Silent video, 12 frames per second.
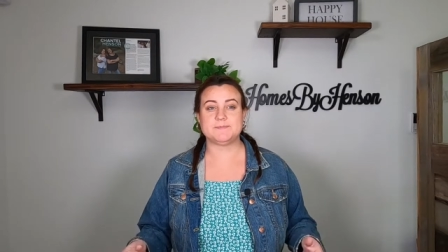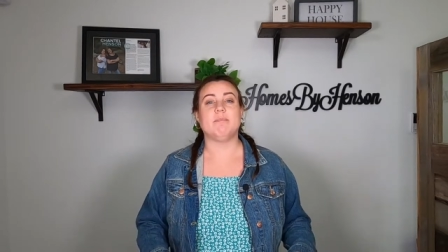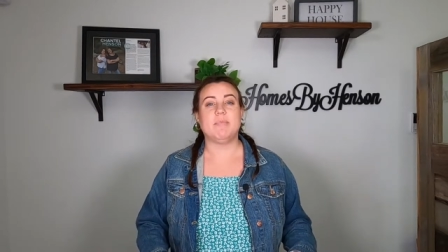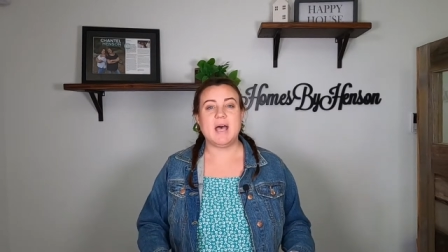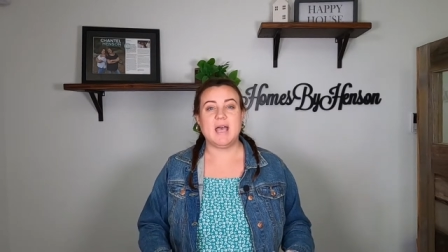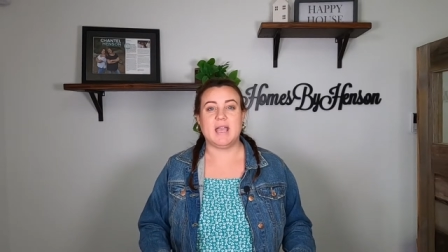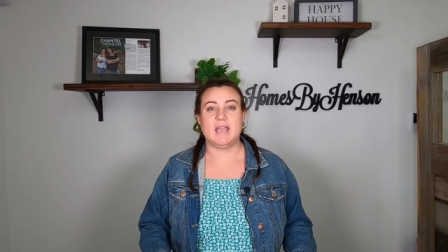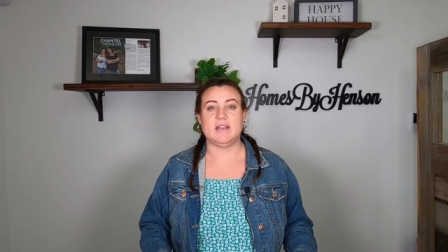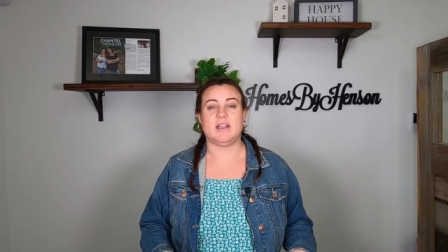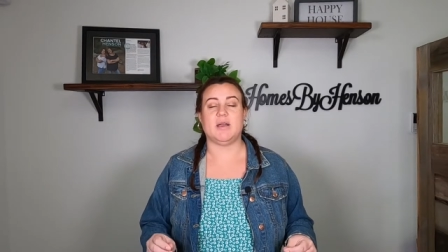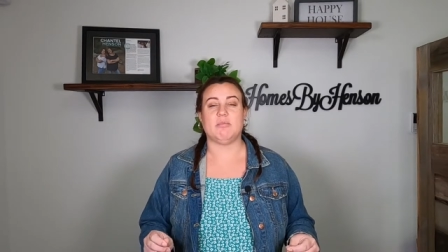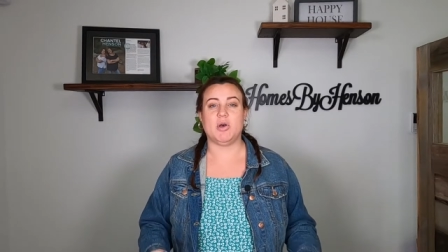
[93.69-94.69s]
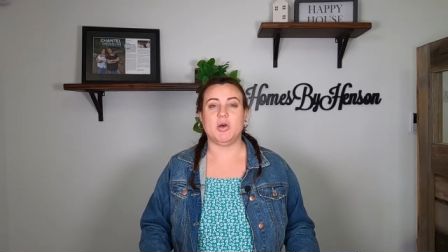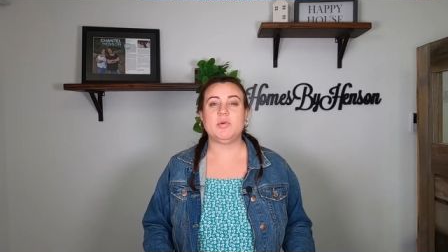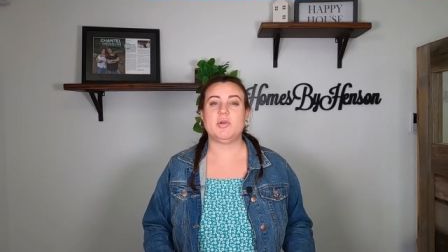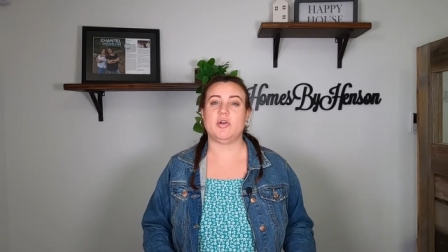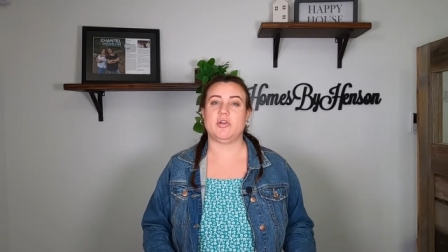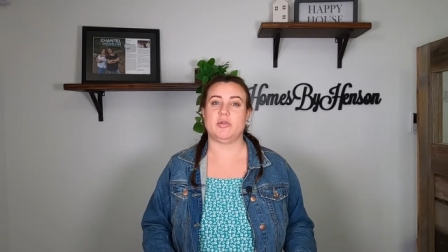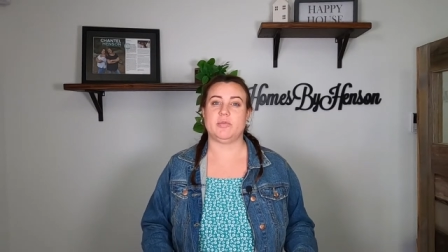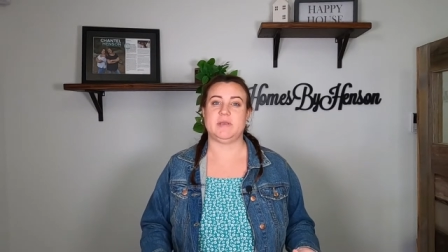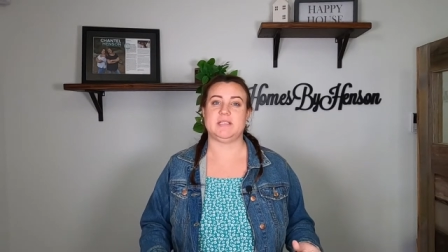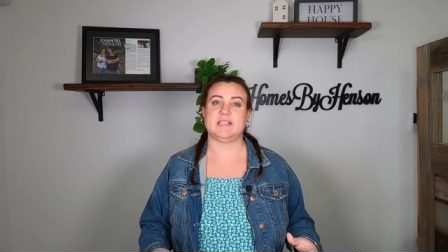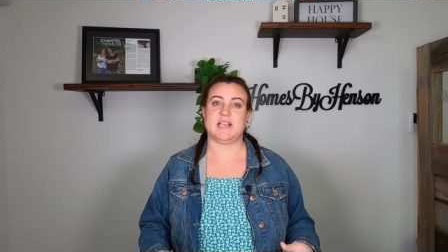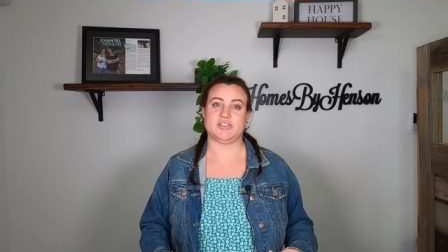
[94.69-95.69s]
but a mobile home
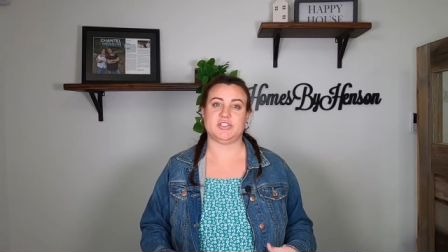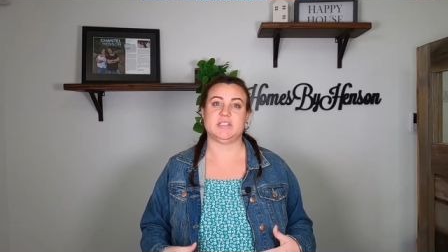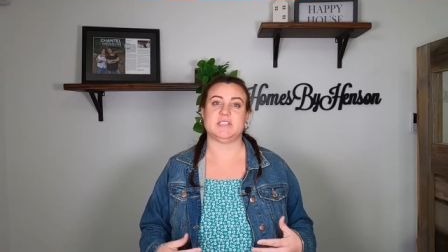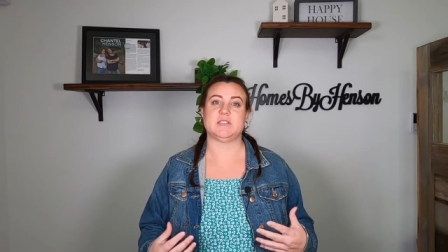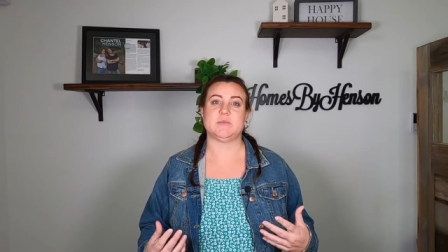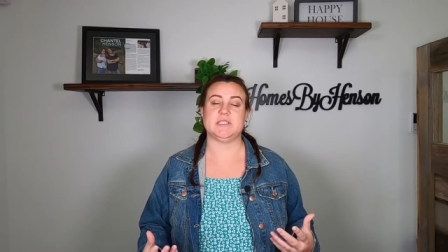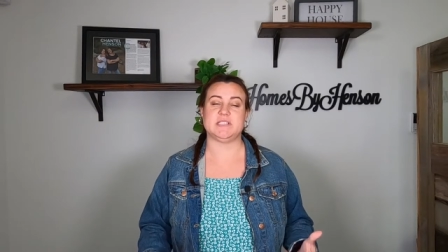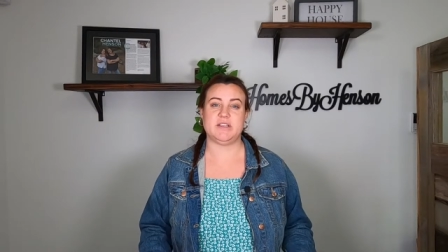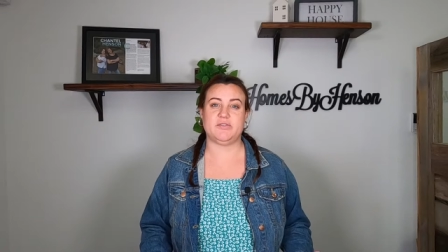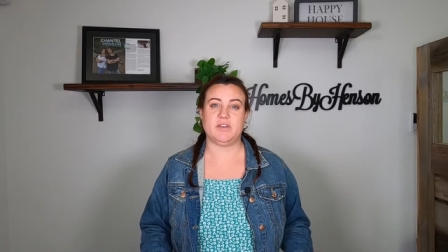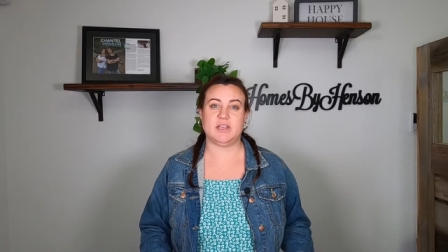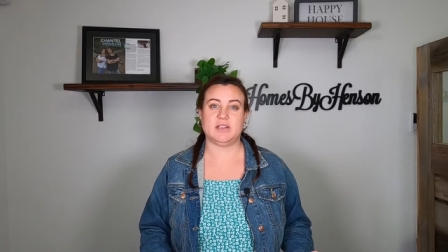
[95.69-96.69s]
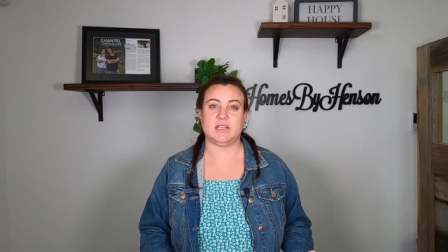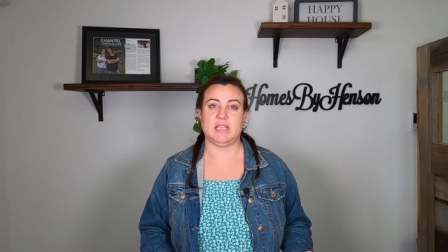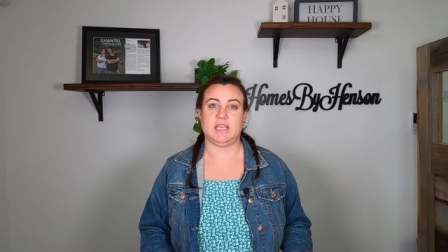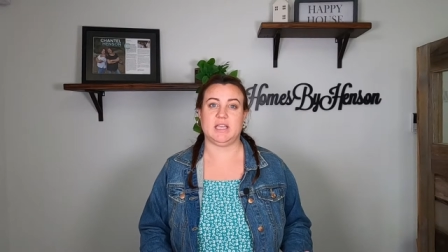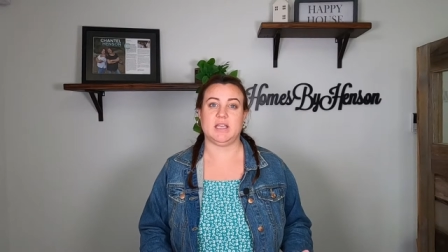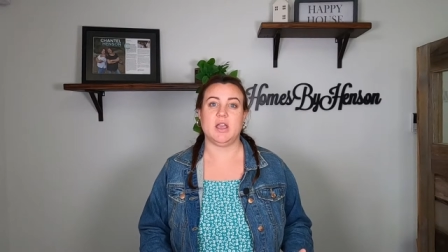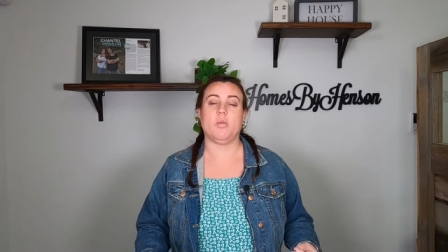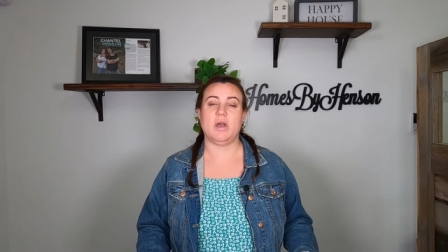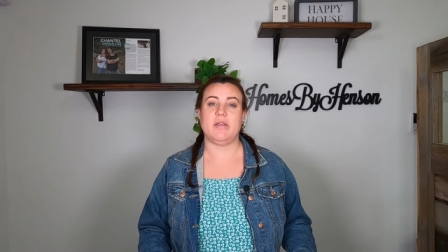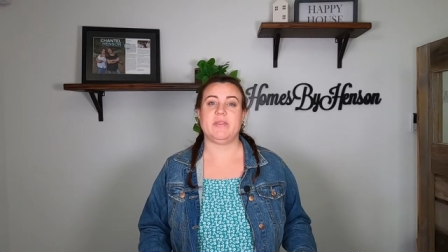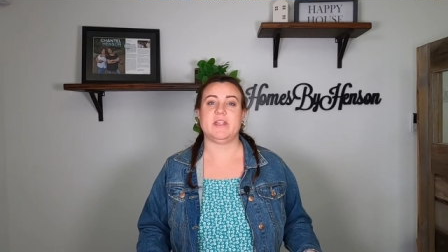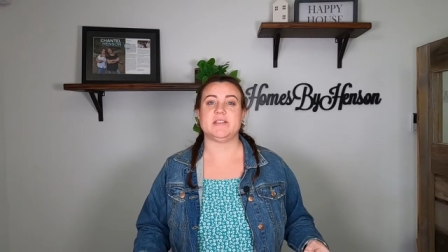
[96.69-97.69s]
is actually specifically
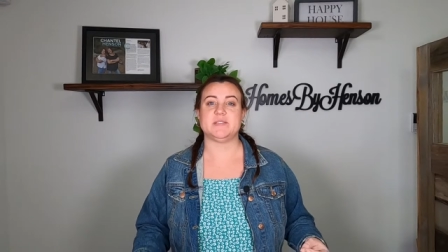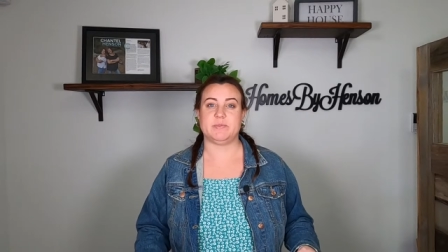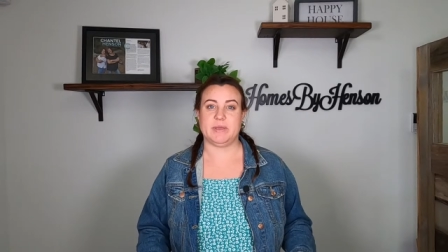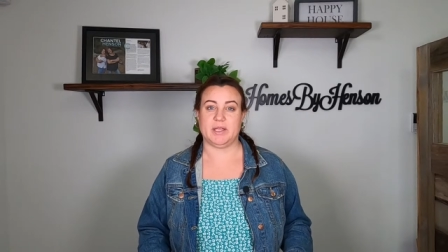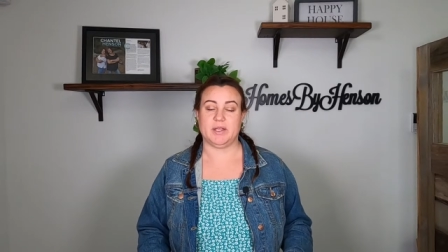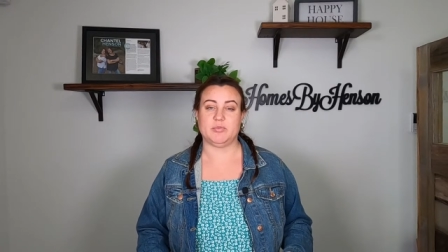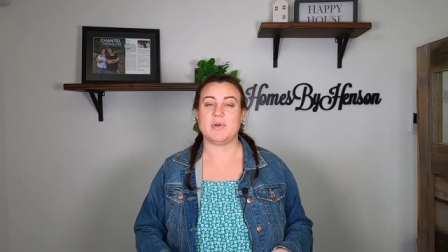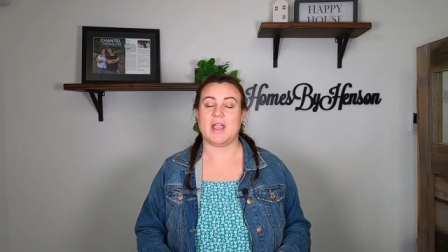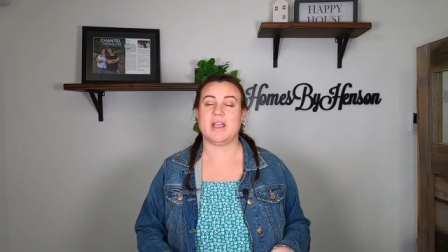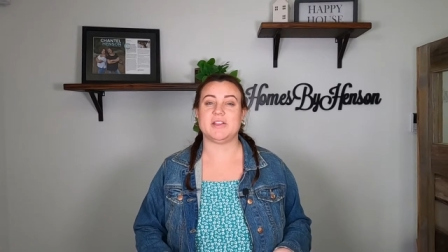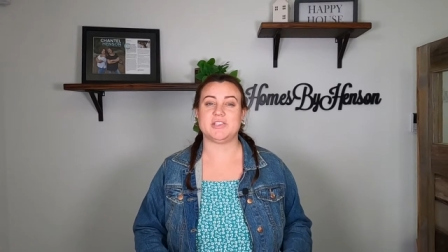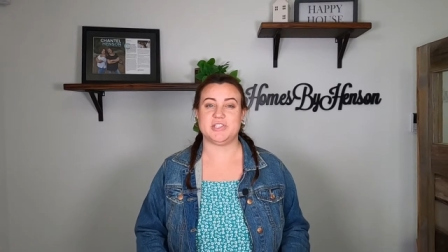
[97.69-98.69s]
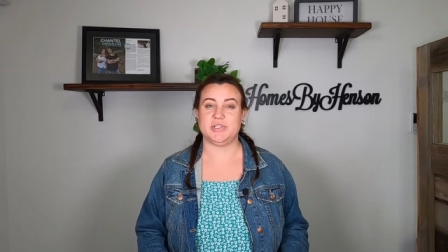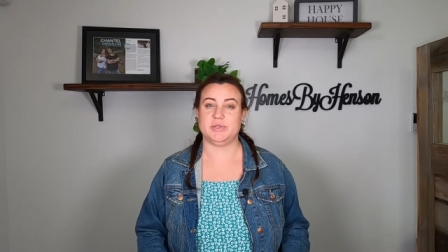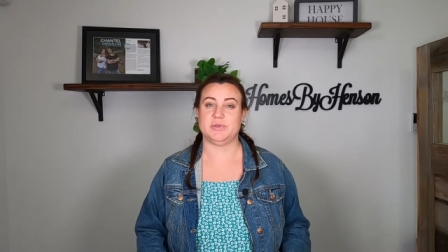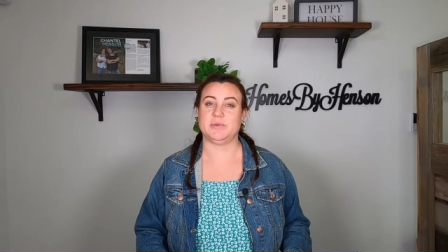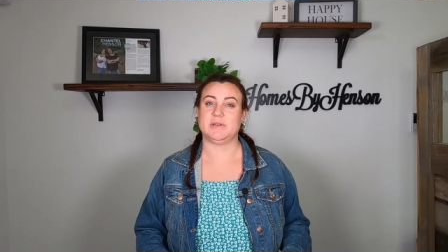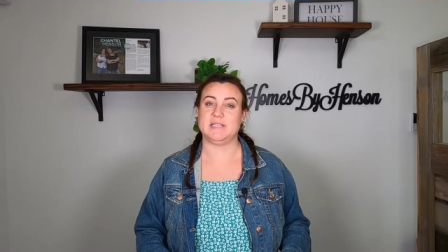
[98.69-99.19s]
one that is built prior to